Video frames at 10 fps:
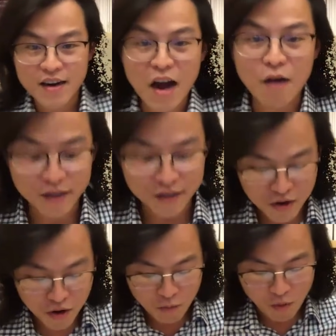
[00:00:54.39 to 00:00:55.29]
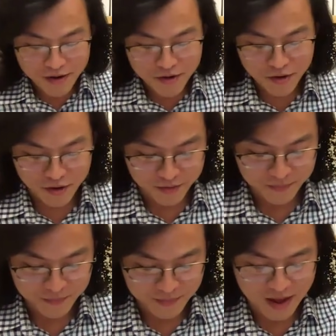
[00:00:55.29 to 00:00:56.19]
Now, it's no wonder
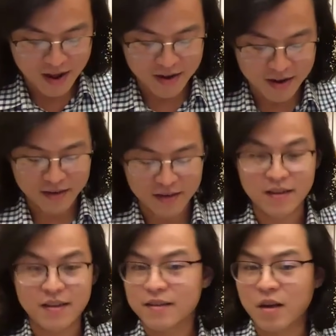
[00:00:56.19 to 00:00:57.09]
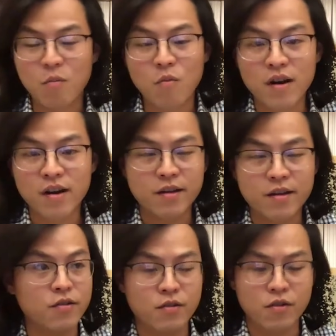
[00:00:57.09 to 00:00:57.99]
that someone
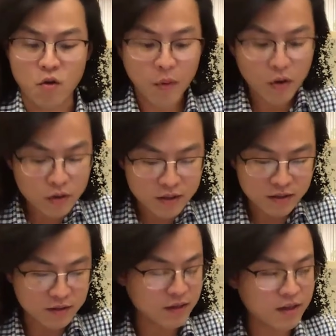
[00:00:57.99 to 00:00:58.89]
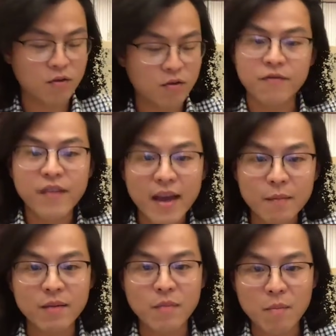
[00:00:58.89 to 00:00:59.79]
either you know personally or family